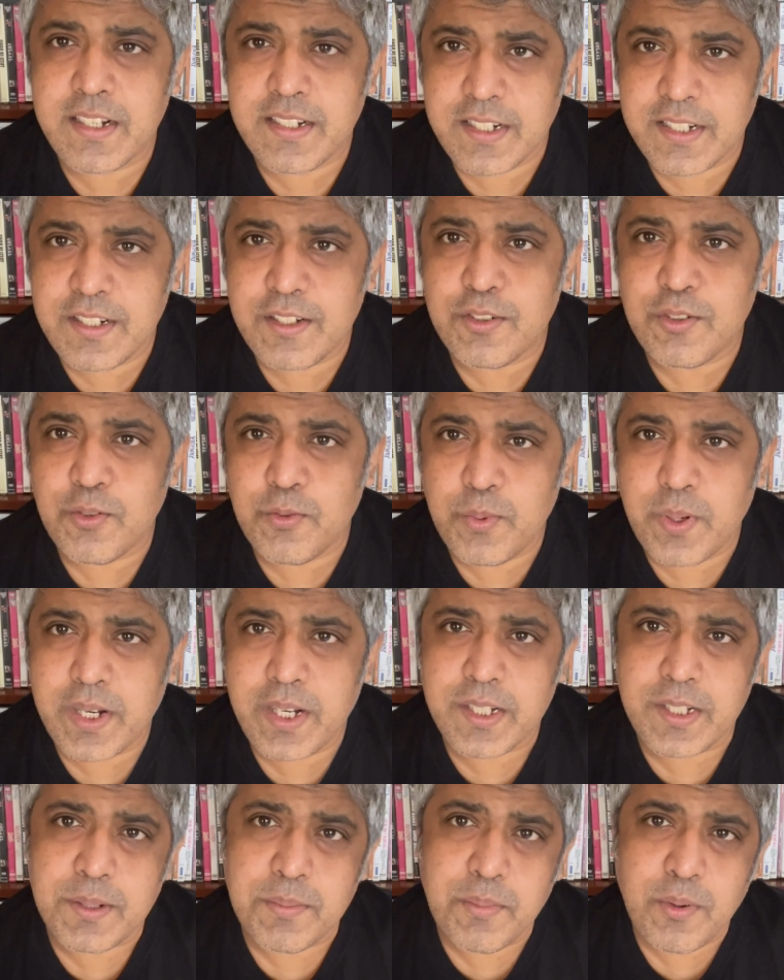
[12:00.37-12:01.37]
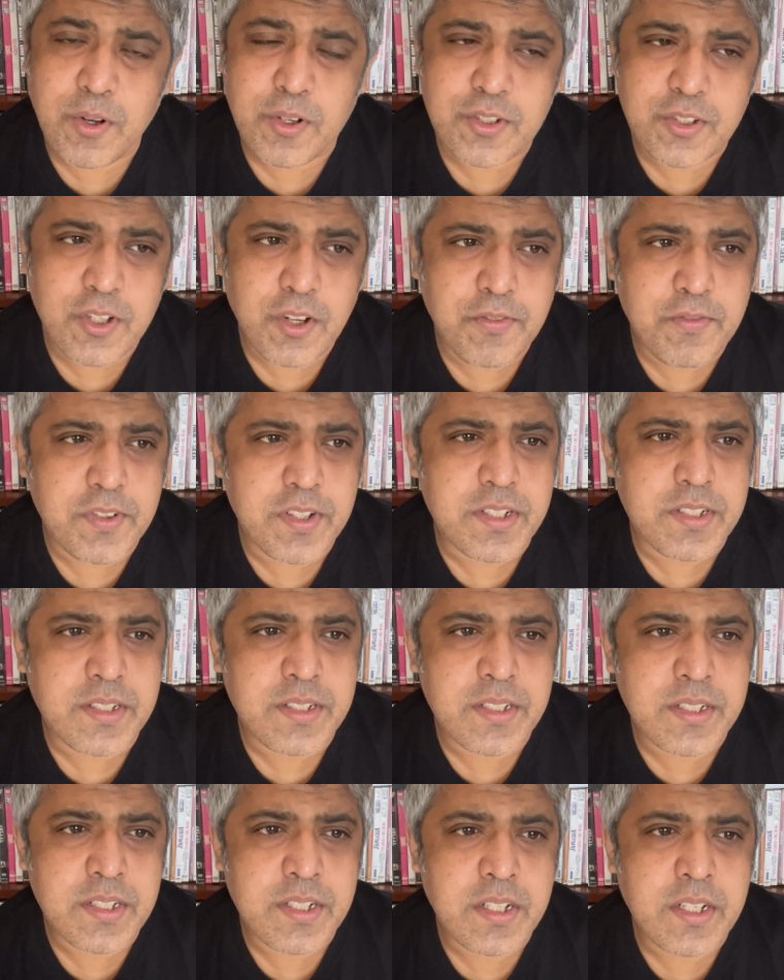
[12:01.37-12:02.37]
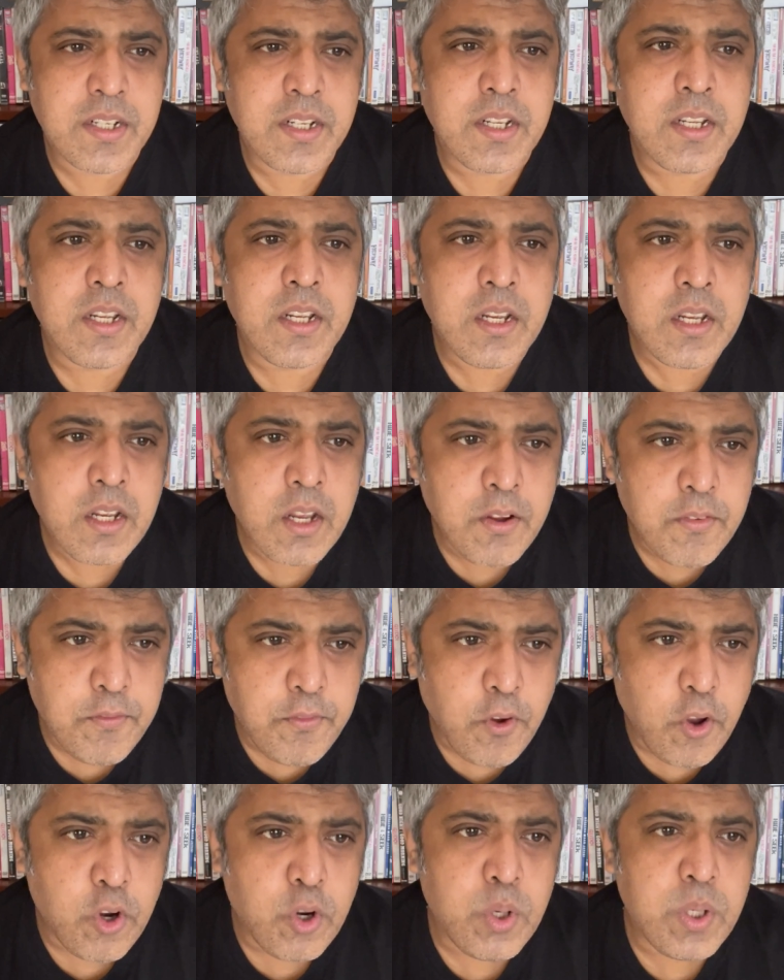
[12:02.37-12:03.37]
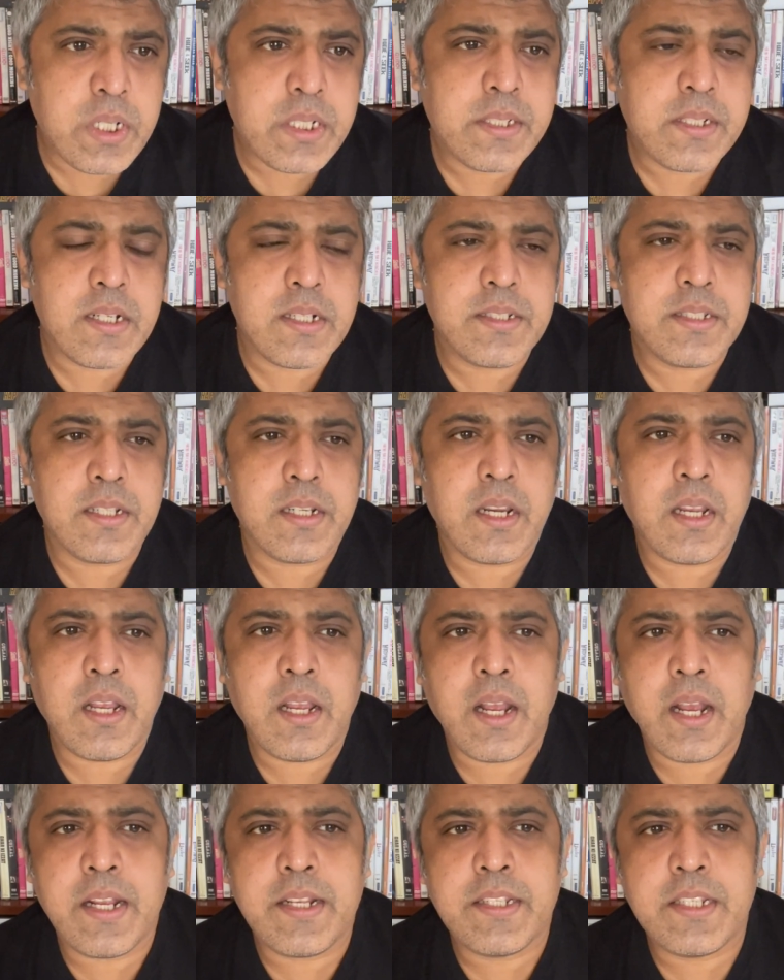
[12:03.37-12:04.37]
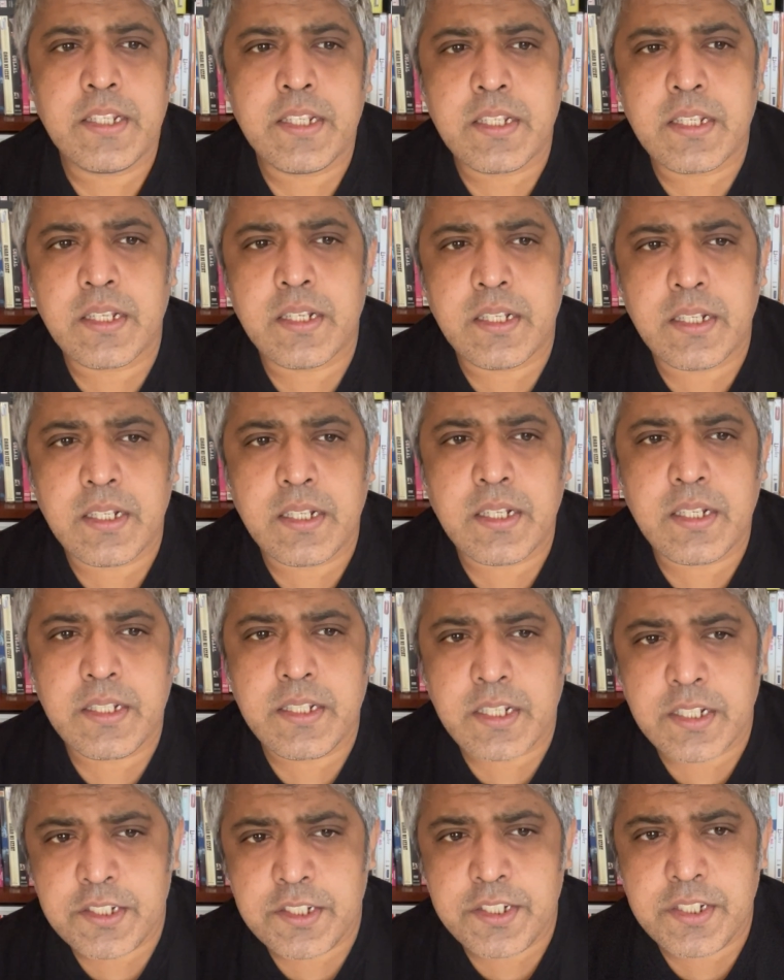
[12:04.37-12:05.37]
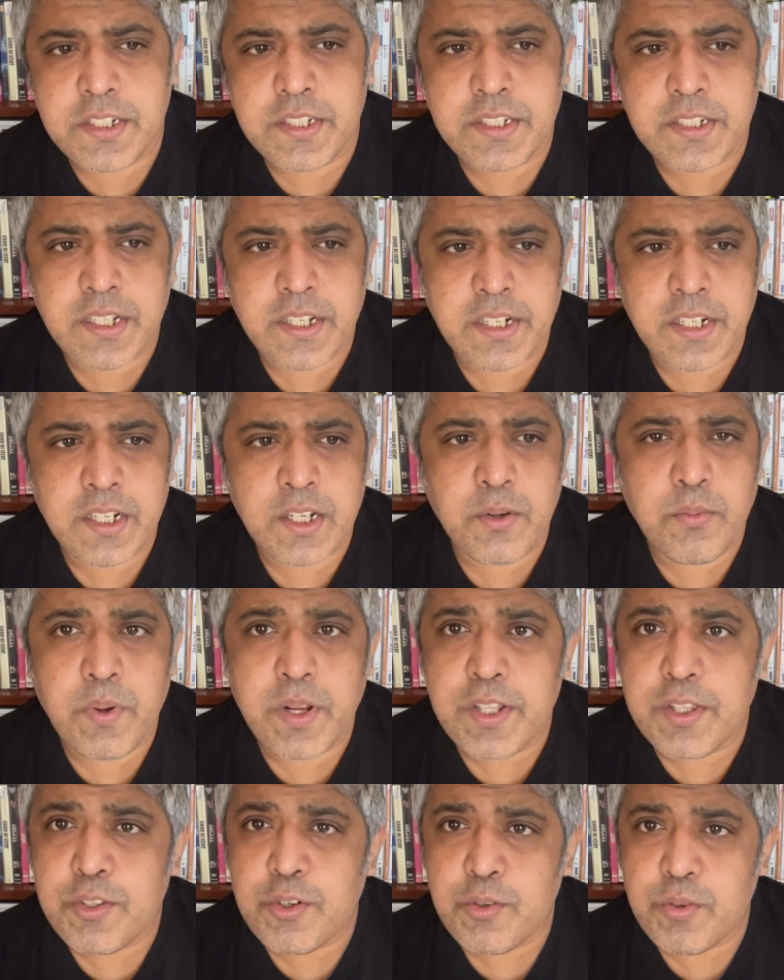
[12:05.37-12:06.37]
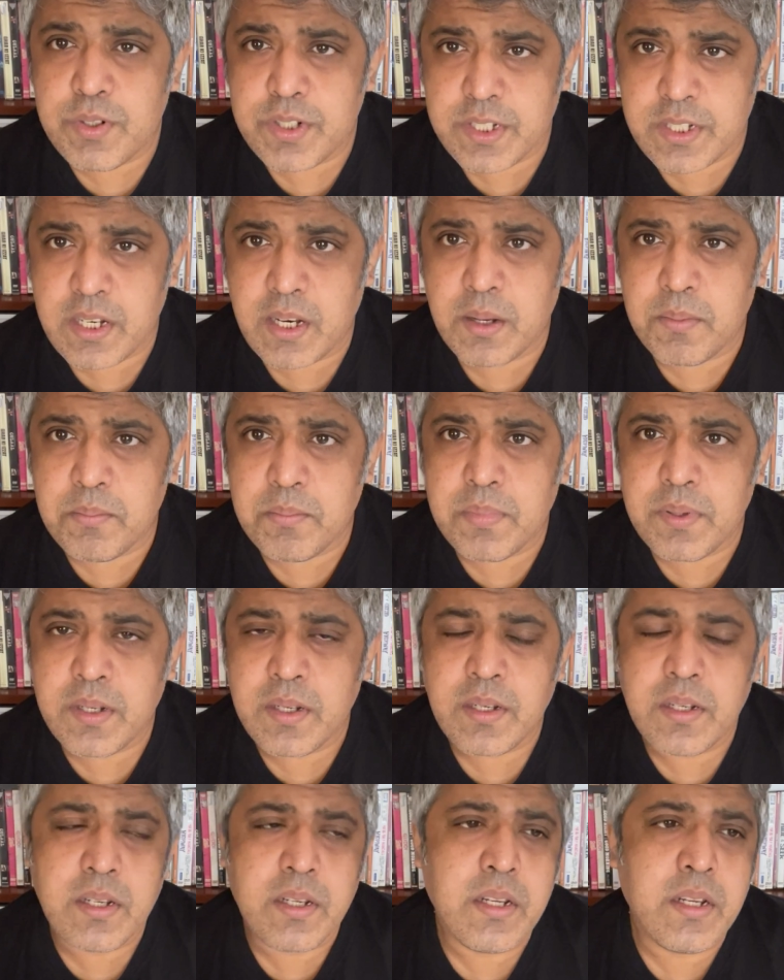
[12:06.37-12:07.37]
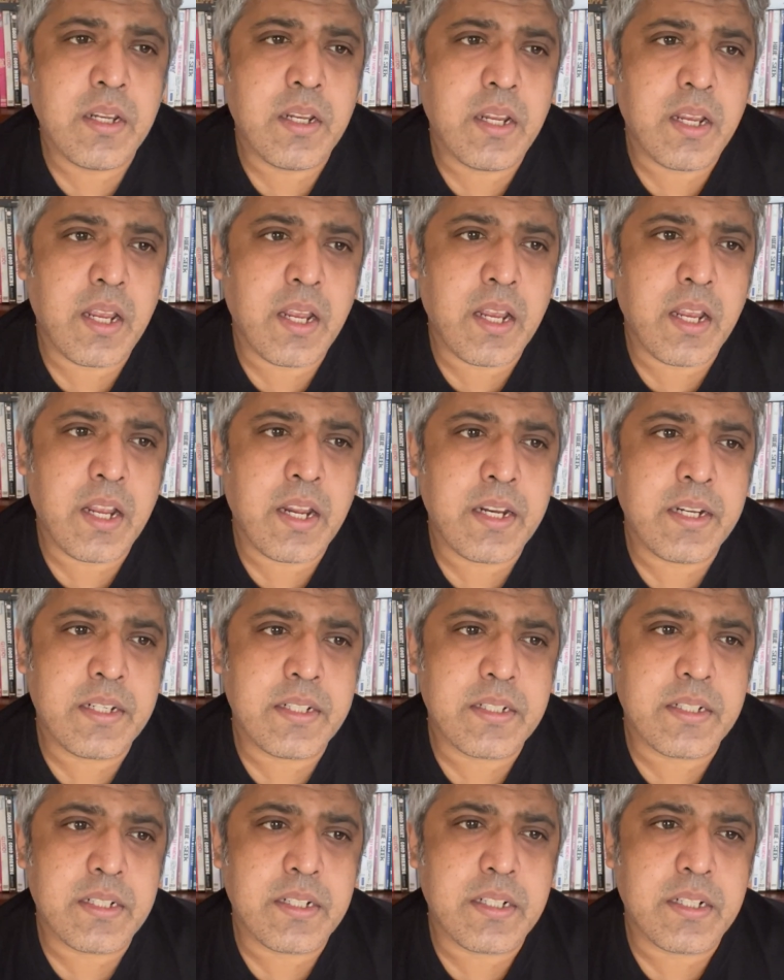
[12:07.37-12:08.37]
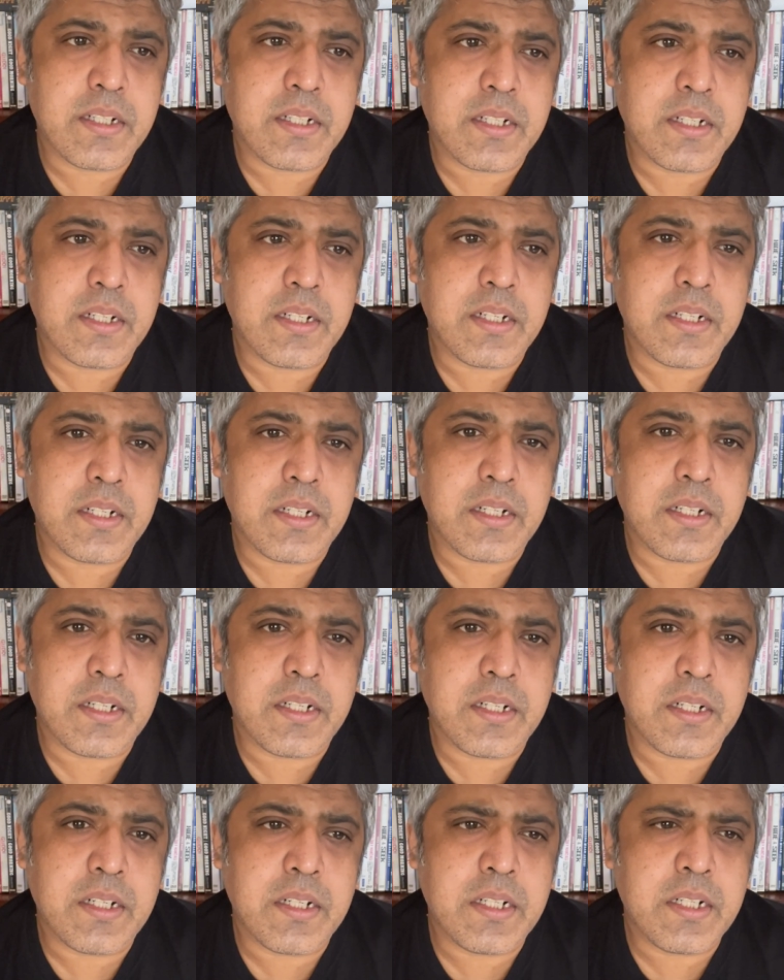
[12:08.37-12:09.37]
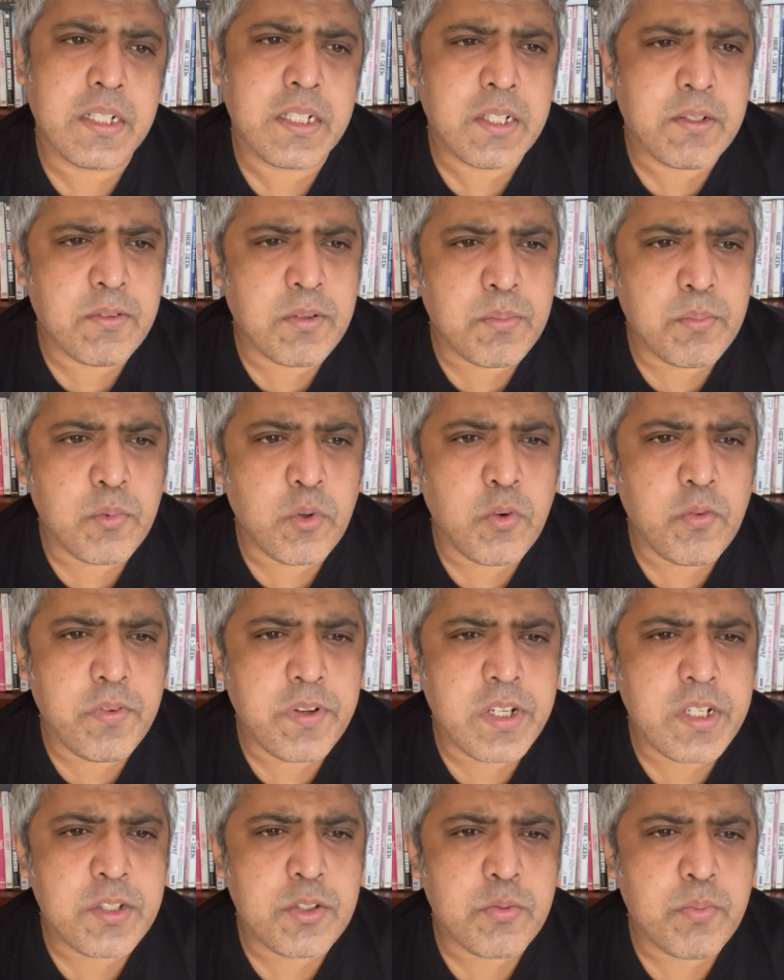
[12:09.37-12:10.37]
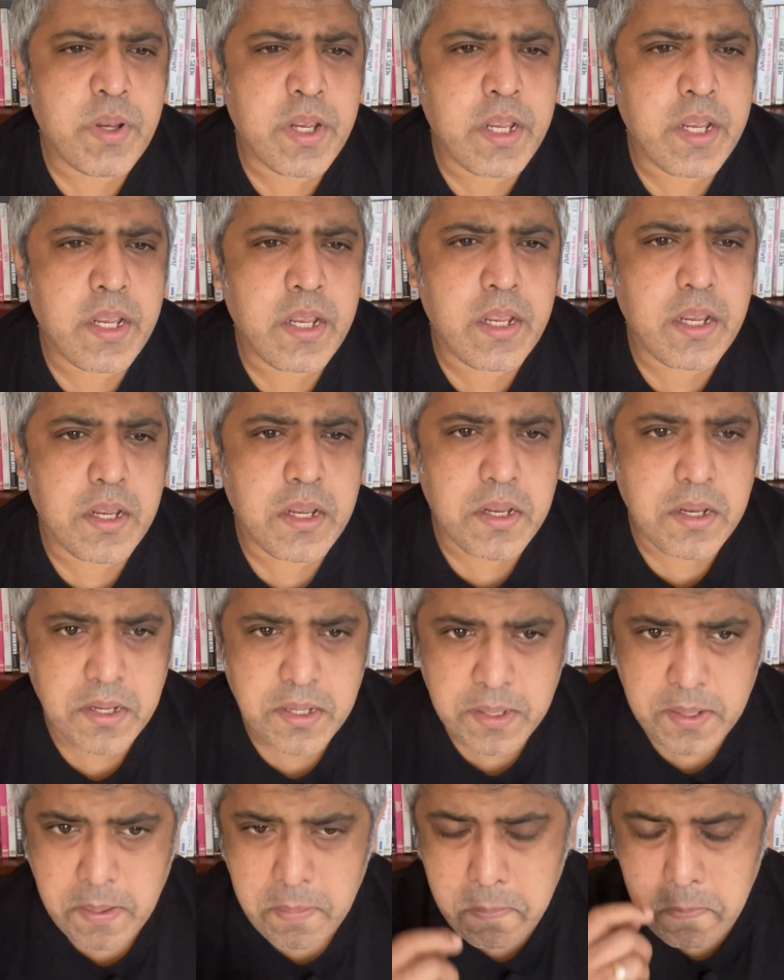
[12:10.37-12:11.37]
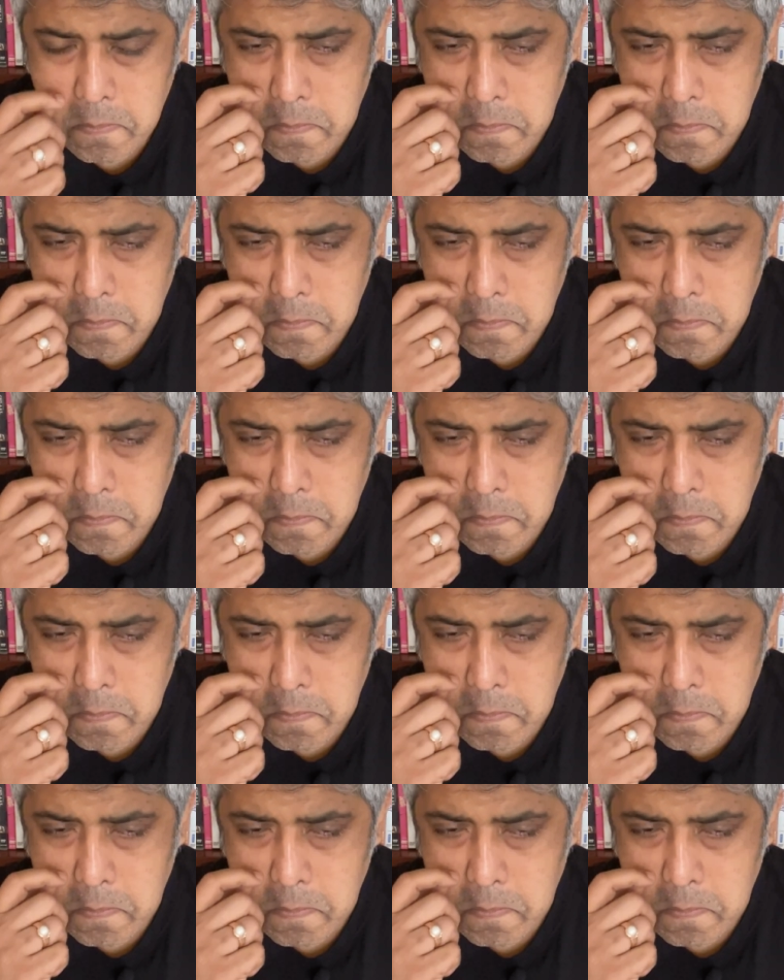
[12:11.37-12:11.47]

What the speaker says: didn't do well at the box office. Following Silsila, I think Yashji's career went through a slump, and there were movies where